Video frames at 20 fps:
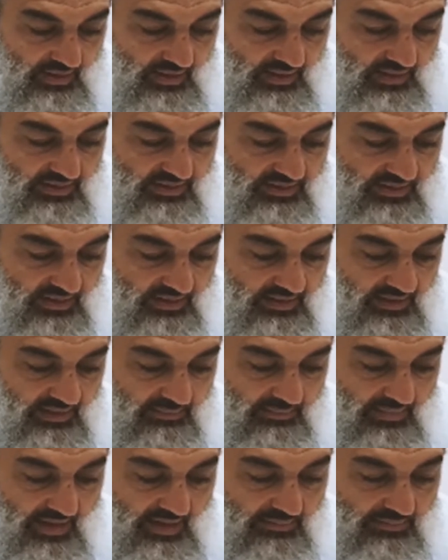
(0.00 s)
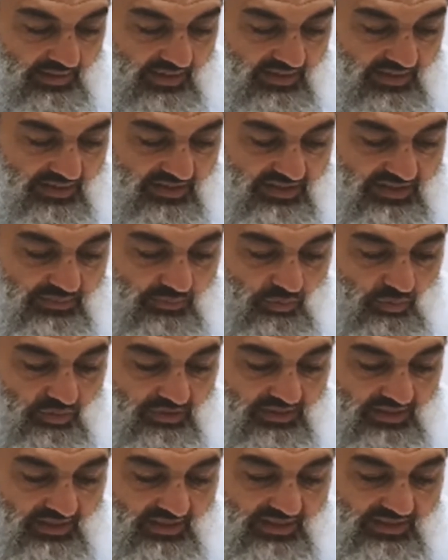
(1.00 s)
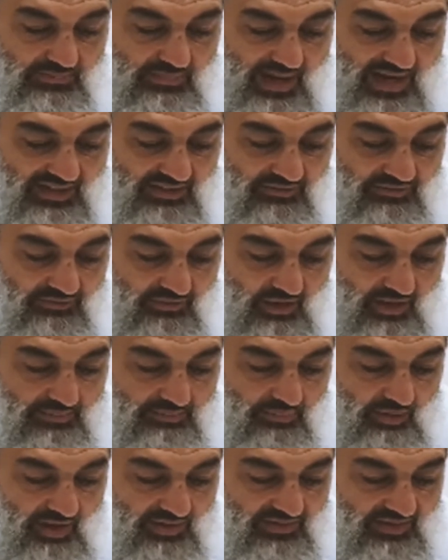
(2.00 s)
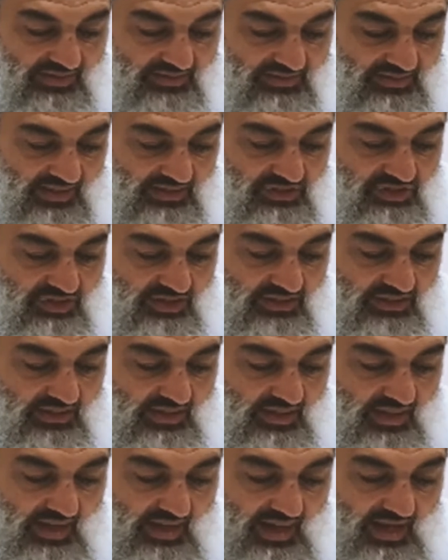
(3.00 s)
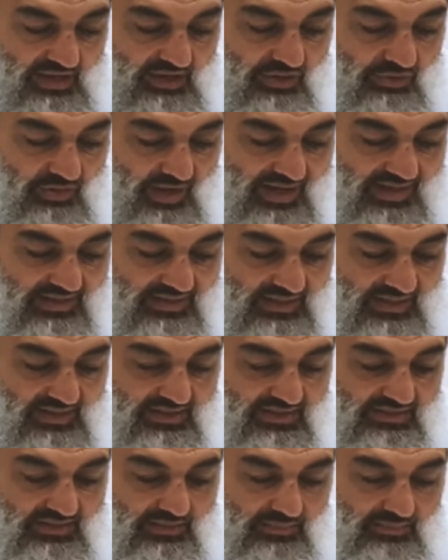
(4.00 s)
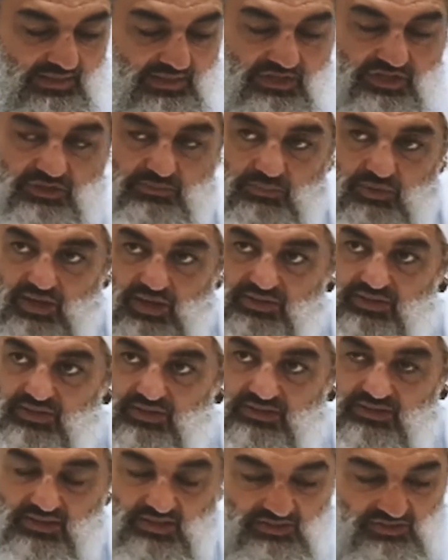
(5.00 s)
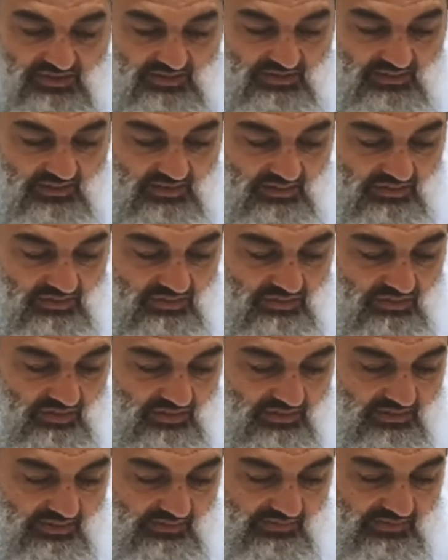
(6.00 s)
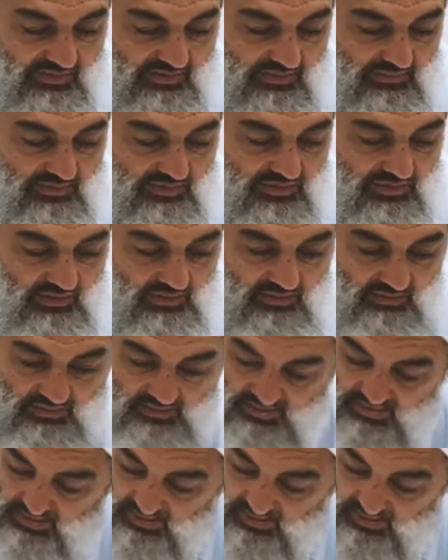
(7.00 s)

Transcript: He said, it may be that a small deed is magnified by the intention and a great deed is diminished by the intention. There's a nice tafsir, mashallah.